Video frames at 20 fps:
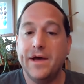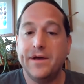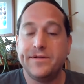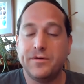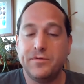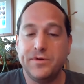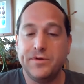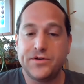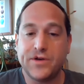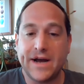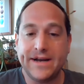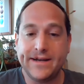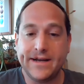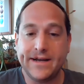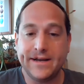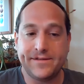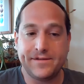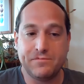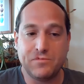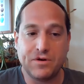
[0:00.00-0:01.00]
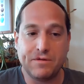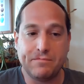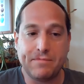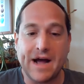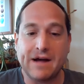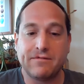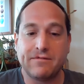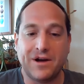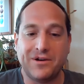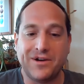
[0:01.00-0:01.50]
So we tried to get some more
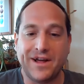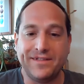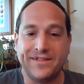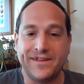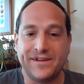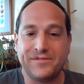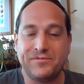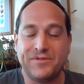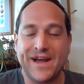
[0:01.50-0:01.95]
background on this.